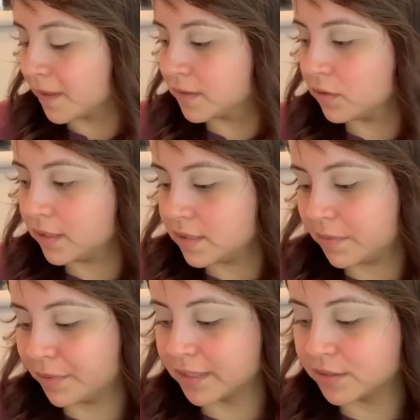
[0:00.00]
don't let these
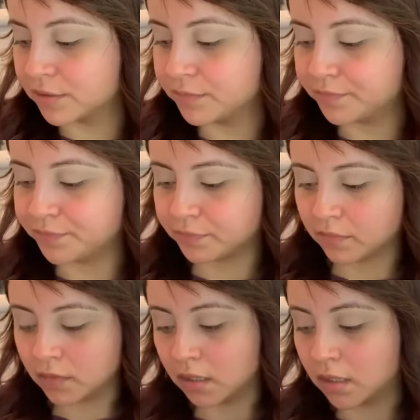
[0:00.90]
people get to you.
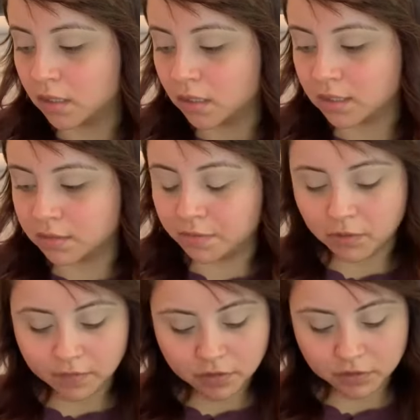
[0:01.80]
Because people
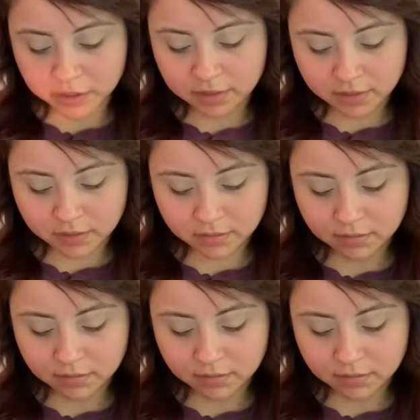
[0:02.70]
love to just